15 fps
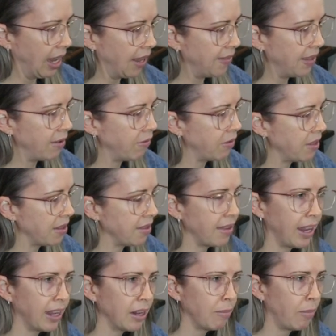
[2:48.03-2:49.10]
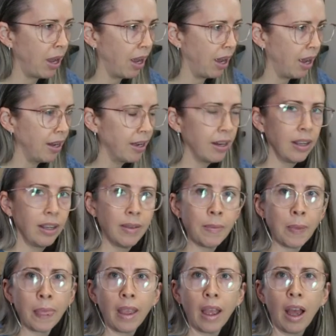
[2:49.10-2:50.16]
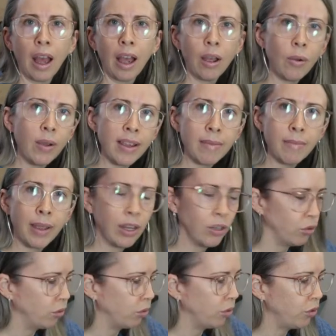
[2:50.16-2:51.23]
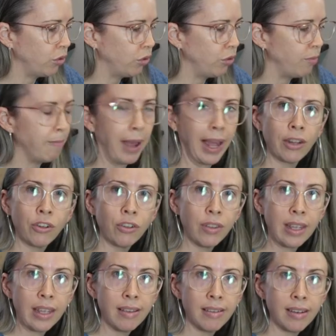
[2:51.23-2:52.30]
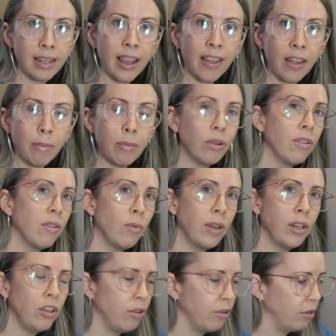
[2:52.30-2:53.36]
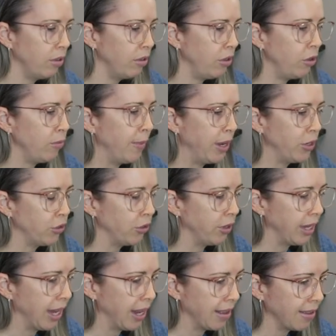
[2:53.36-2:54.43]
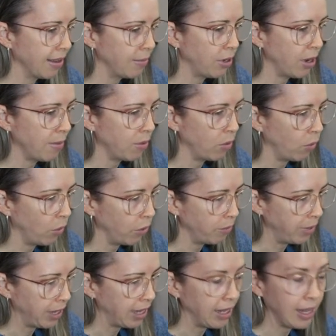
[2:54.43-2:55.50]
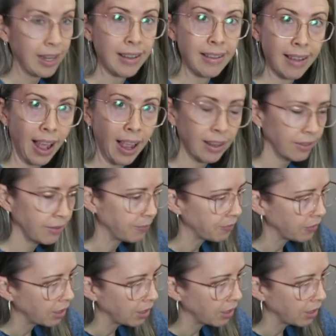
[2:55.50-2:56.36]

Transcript: And then for the second part, I always make sure to match these together because when you, you measure again, sometimes it won't be exact,